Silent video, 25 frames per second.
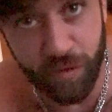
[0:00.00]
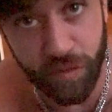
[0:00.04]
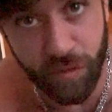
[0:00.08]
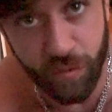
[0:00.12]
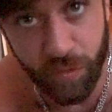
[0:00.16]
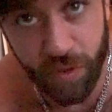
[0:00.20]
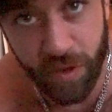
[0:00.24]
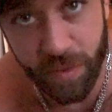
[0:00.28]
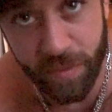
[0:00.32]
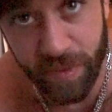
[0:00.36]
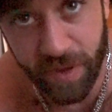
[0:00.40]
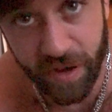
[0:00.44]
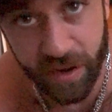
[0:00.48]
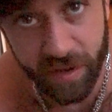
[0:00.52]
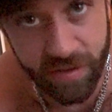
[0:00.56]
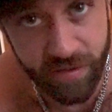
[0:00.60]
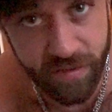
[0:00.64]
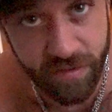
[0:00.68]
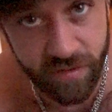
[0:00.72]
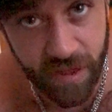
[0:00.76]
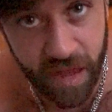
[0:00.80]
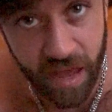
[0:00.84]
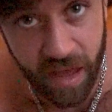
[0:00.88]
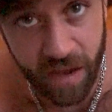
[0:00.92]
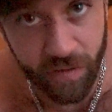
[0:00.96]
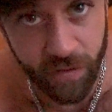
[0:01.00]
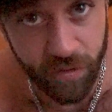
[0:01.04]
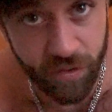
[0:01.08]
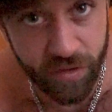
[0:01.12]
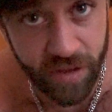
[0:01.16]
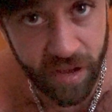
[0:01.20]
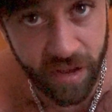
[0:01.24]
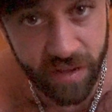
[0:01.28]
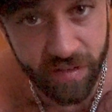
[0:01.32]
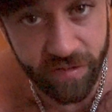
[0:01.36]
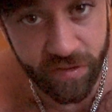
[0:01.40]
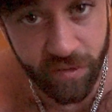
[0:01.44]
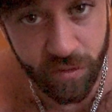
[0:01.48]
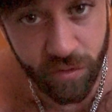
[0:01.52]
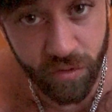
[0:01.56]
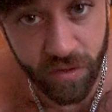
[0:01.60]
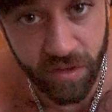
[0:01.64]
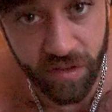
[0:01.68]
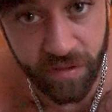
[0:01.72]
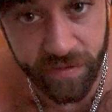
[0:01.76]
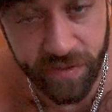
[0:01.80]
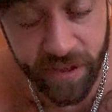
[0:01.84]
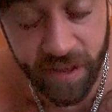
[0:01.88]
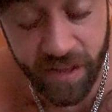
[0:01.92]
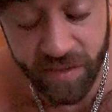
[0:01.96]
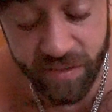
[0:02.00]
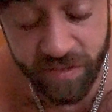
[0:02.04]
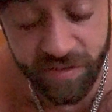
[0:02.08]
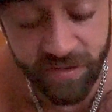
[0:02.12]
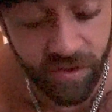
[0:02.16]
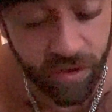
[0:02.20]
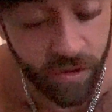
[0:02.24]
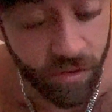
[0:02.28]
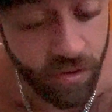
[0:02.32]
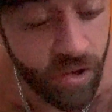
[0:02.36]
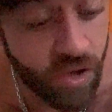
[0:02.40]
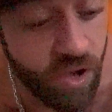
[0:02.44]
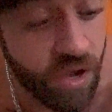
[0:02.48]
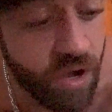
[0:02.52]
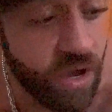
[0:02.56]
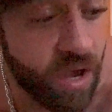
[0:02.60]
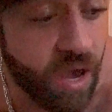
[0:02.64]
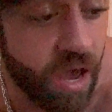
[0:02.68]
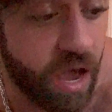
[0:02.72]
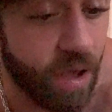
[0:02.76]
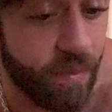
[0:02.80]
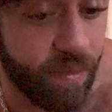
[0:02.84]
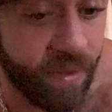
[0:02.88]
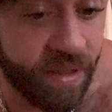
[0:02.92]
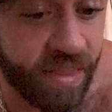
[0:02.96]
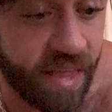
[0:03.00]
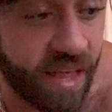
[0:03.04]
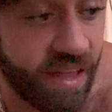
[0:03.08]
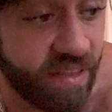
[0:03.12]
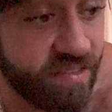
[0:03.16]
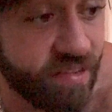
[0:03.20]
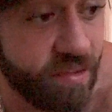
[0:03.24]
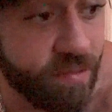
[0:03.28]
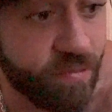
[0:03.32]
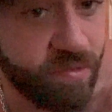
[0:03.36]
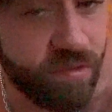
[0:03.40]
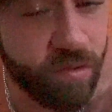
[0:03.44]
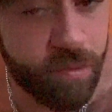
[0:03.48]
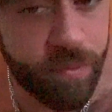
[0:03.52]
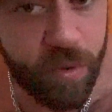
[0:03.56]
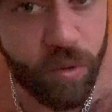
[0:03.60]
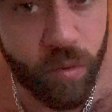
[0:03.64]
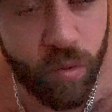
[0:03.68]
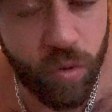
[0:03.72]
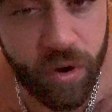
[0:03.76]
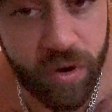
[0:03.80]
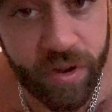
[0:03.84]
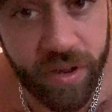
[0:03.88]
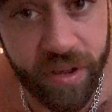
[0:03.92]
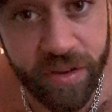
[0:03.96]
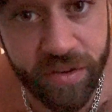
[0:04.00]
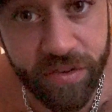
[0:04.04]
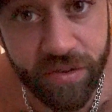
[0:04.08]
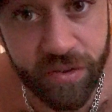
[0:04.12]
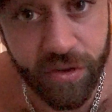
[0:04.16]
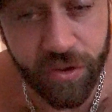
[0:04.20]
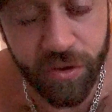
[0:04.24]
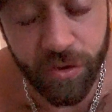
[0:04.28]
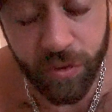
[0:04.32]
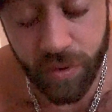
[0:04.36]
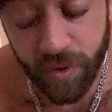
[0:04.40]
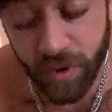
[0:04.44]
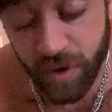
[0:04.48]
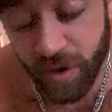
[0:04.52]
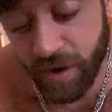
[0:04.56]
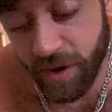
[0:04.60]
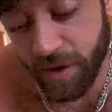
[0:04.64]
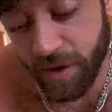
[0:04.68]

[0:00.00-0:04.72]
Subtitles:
3 minutes to advertise their OnlyFans. So, I mean, that seems to be working too.